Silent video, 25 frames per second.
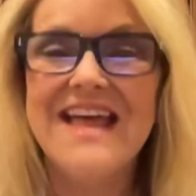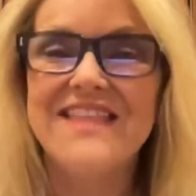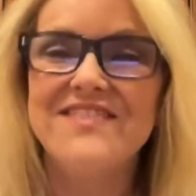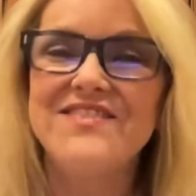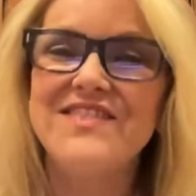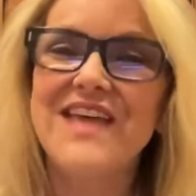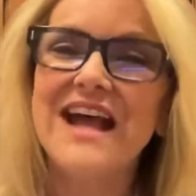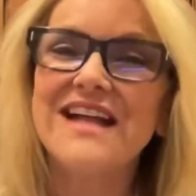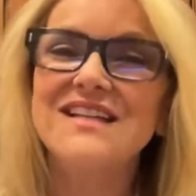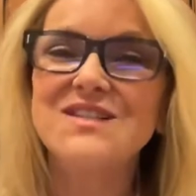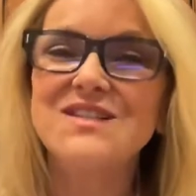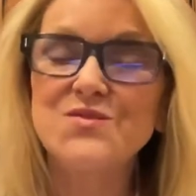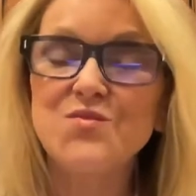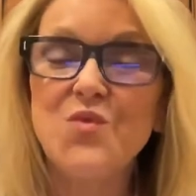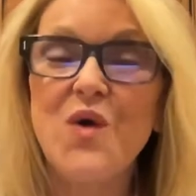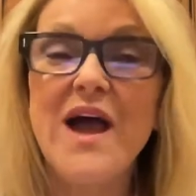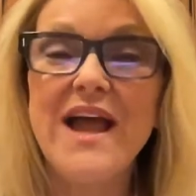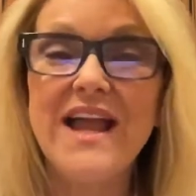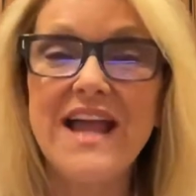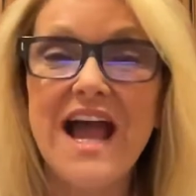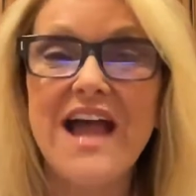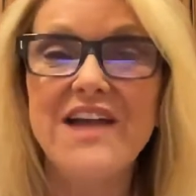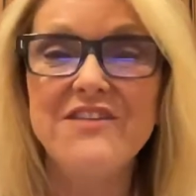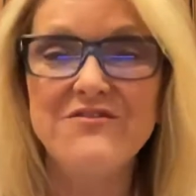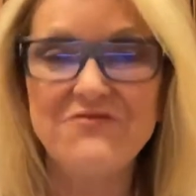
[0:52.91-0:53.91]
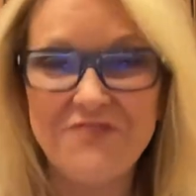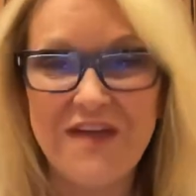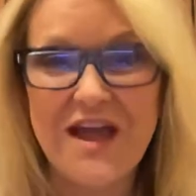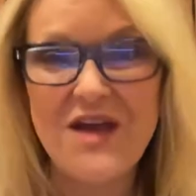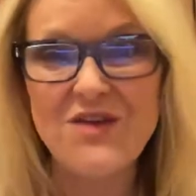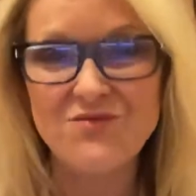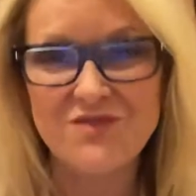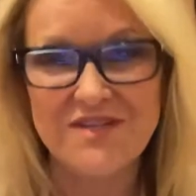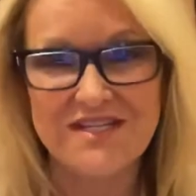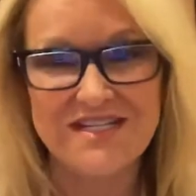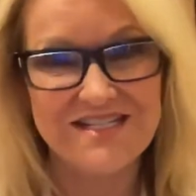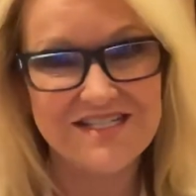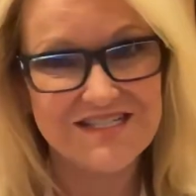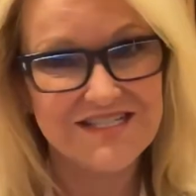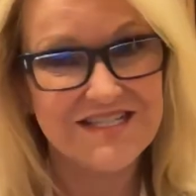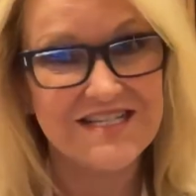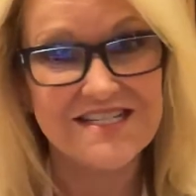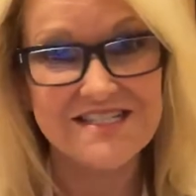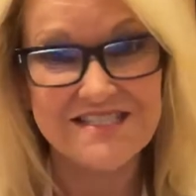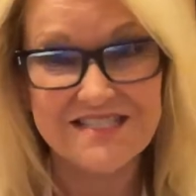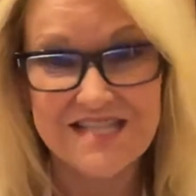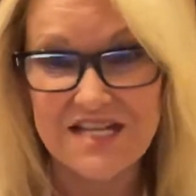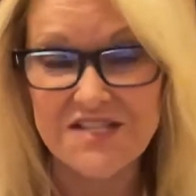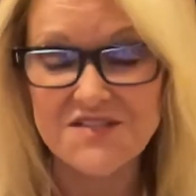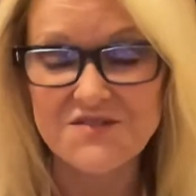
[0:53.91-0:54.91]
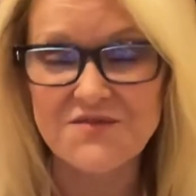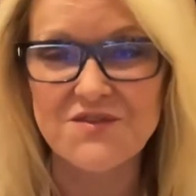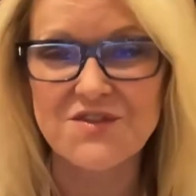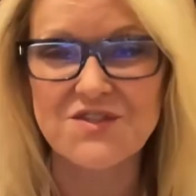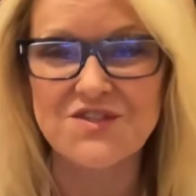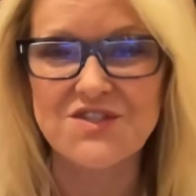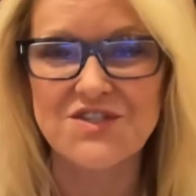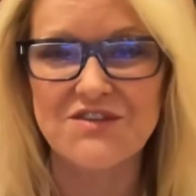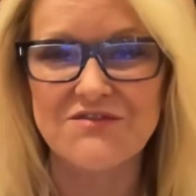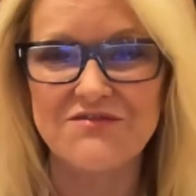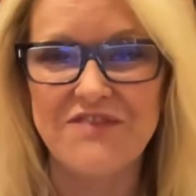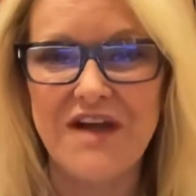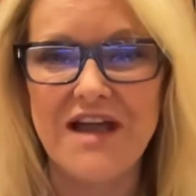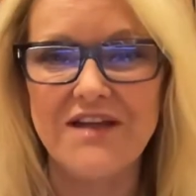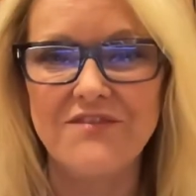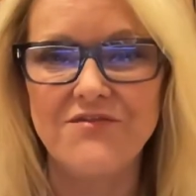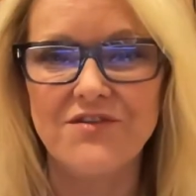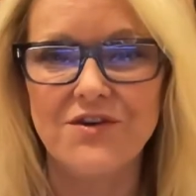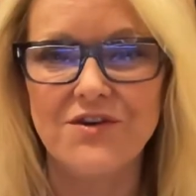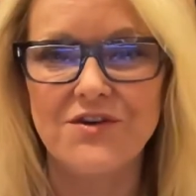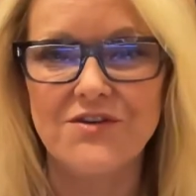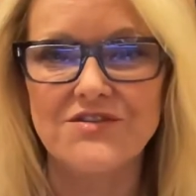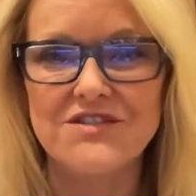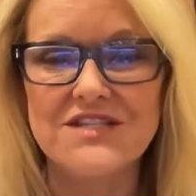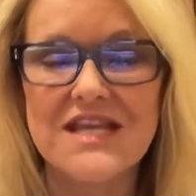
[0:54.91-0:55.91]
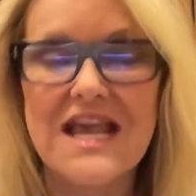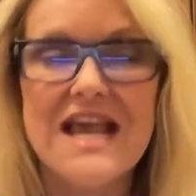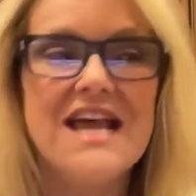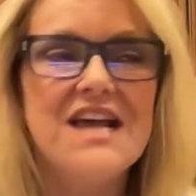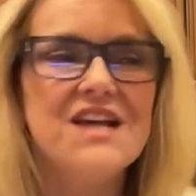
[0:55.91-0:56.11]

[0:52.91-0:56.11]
That's why I founded Successful Survivors,